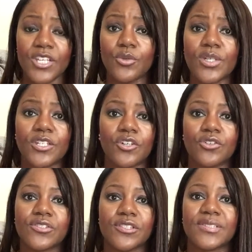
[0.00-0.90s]
You can
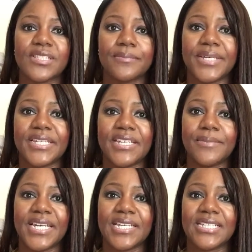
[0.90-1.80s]
also send me an
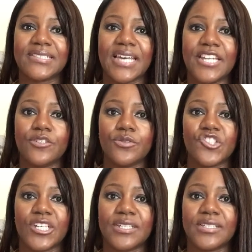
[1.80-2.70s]
email at
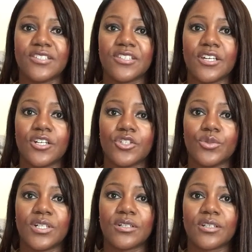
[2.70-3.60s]

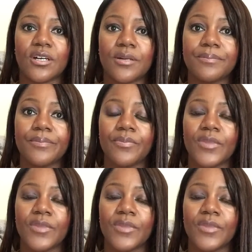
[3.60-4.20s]
nujourneys@yahoo.com.